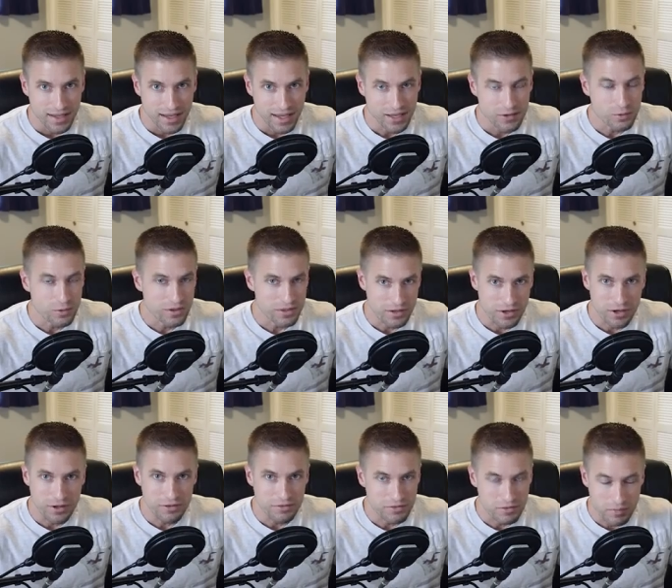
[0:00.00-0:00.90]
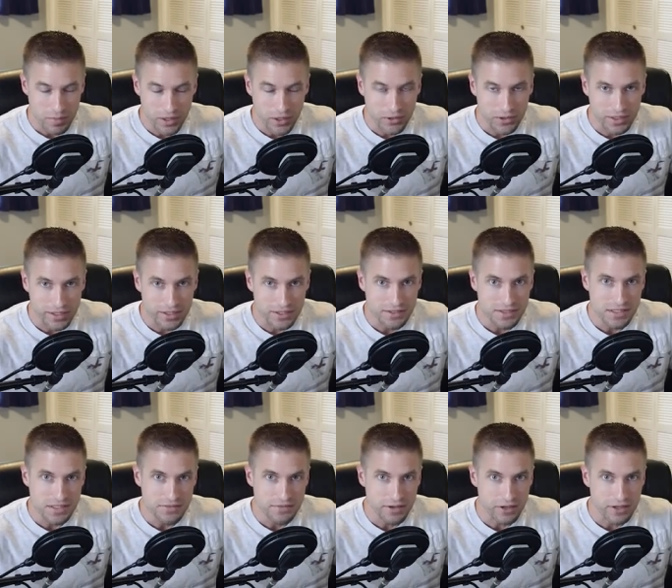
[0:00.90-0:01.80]
And with all of the parallels,
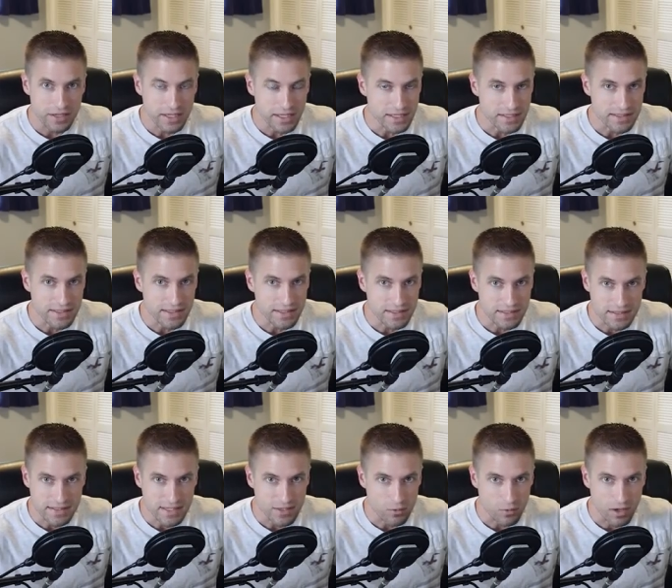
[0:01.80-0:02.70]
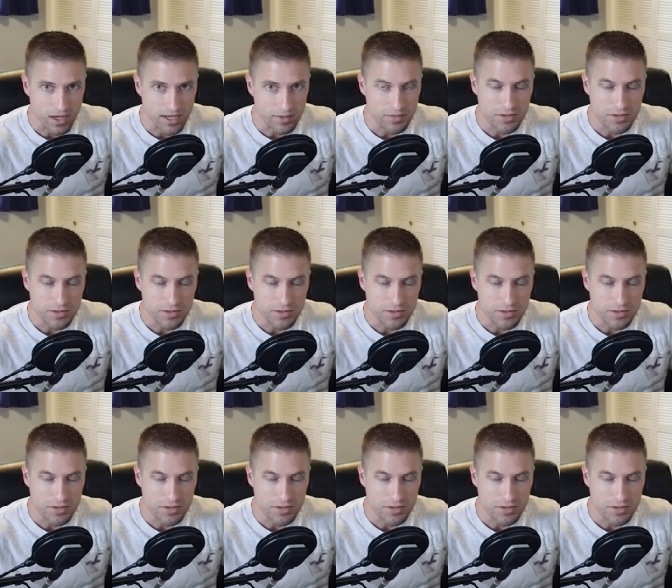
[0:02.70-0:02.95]
it's very easy to see why.